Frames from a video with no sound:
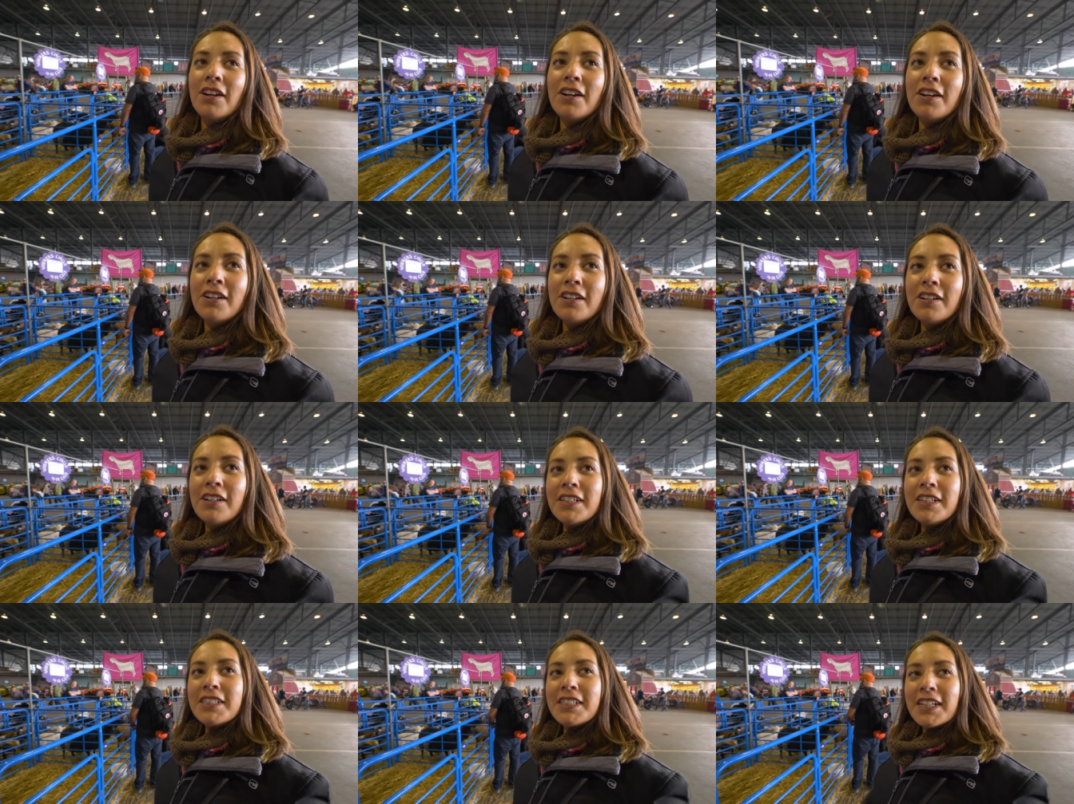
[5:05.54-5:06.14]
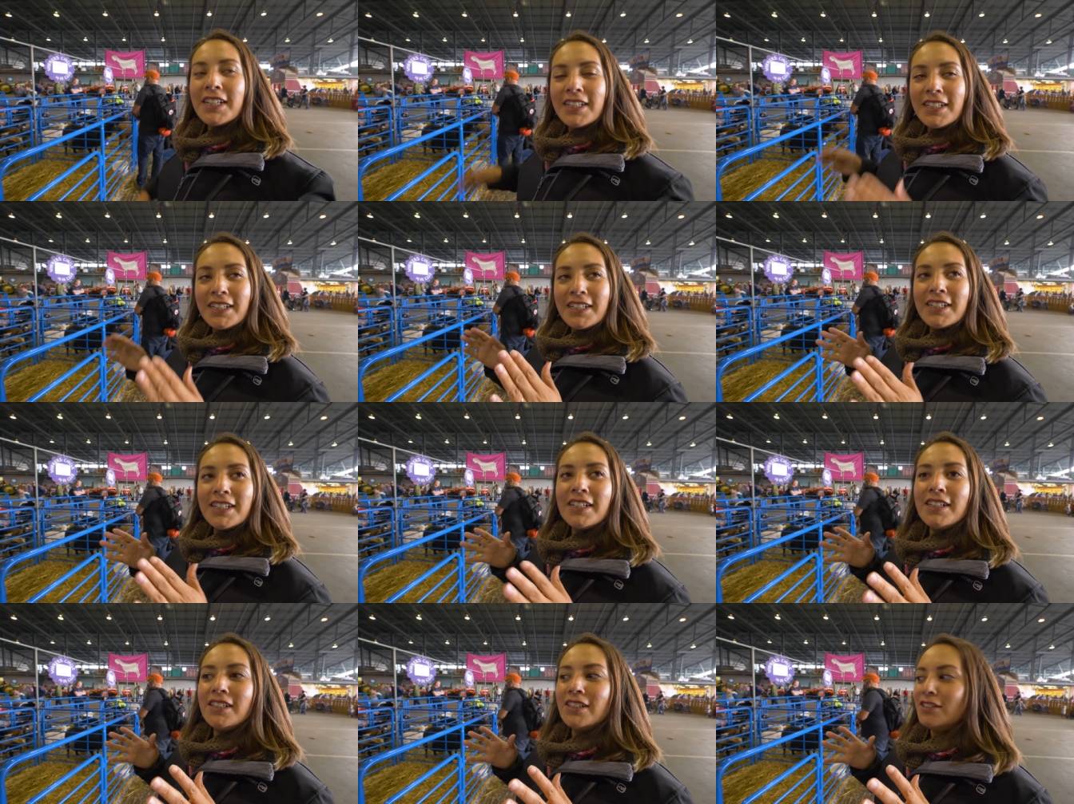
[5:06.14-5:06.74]
Oh, a tiny
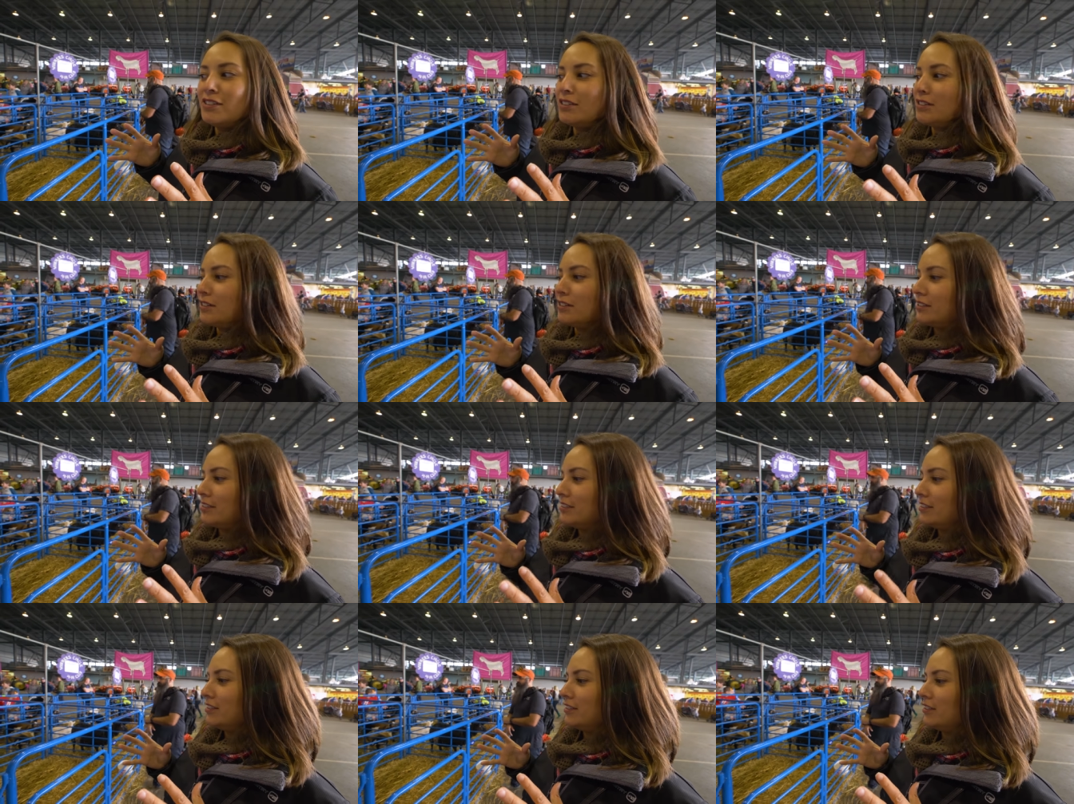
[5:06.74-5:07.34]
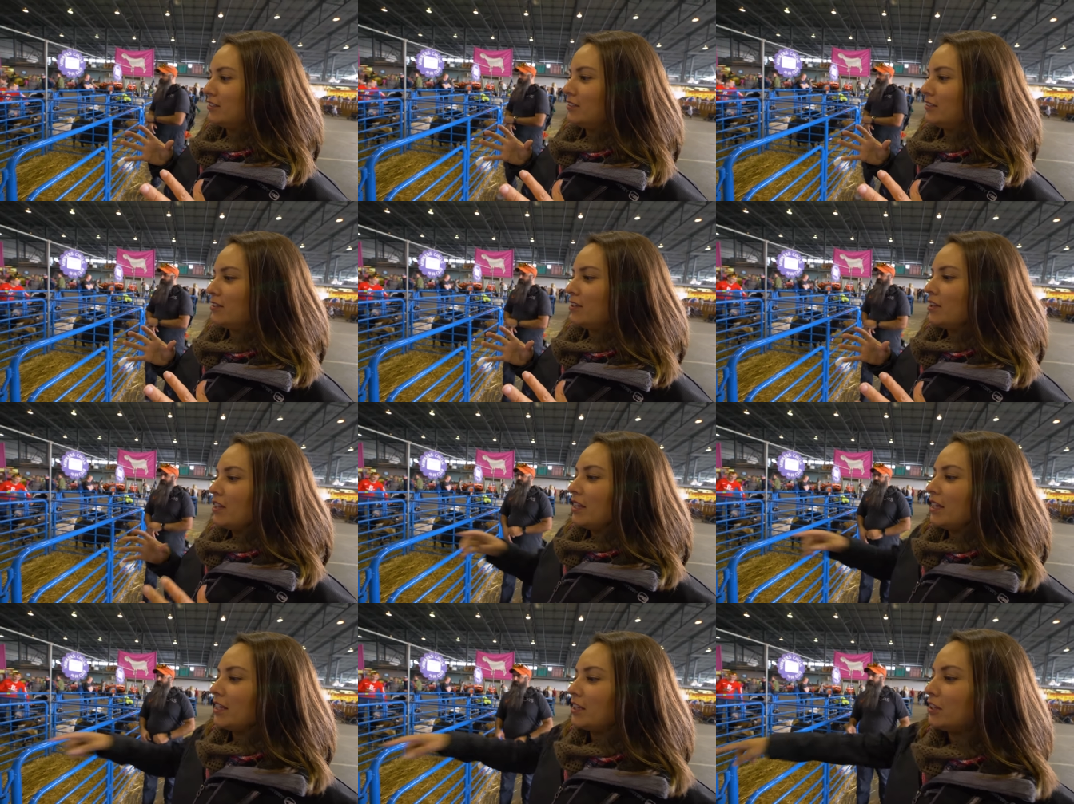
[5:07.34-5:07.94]
goat.
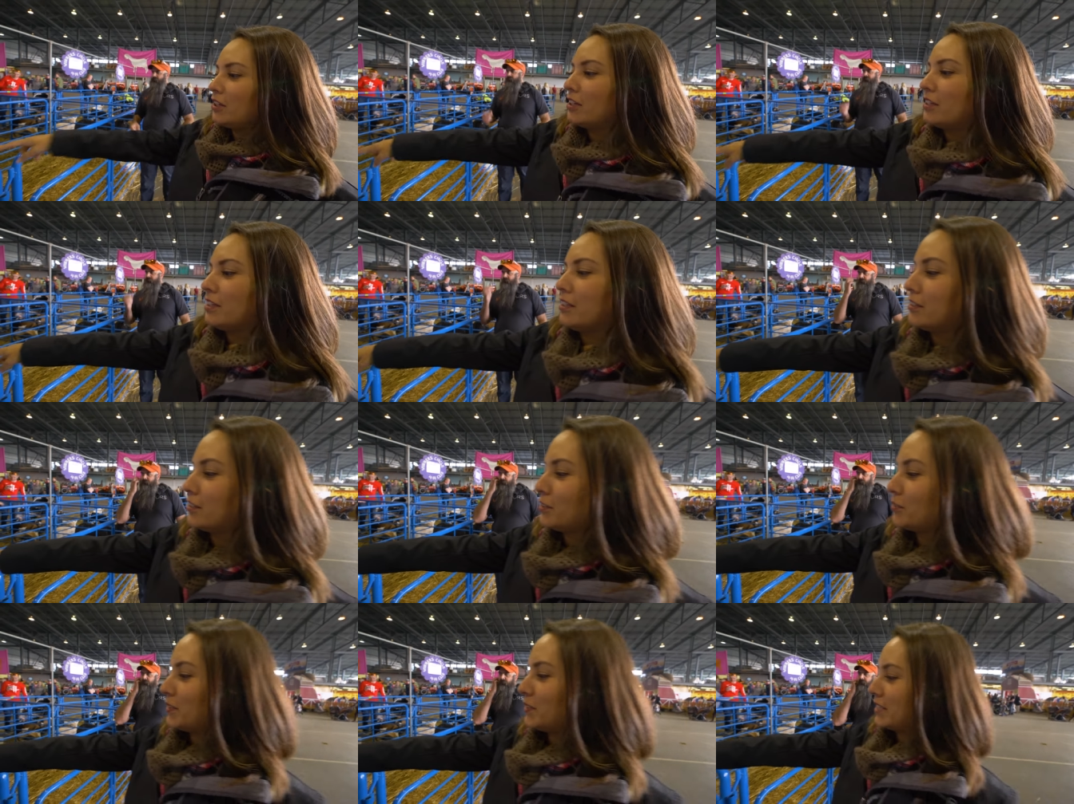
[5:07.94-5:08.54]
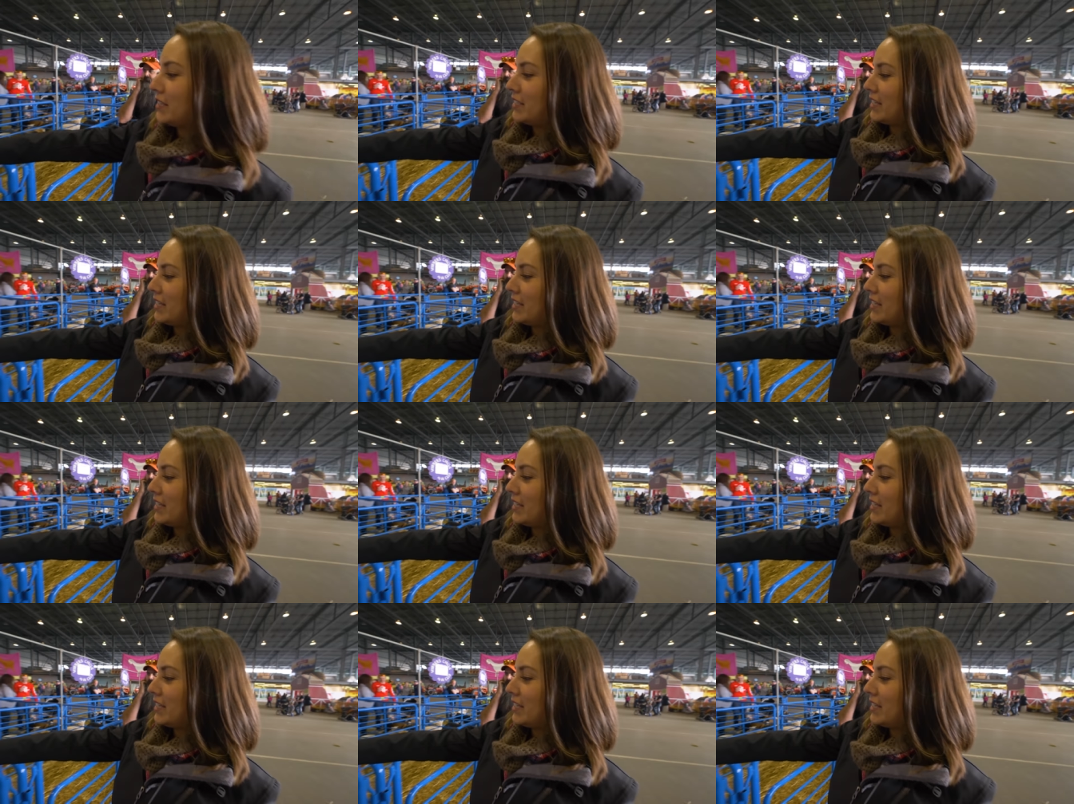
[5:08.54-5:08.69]
Like, look, there's one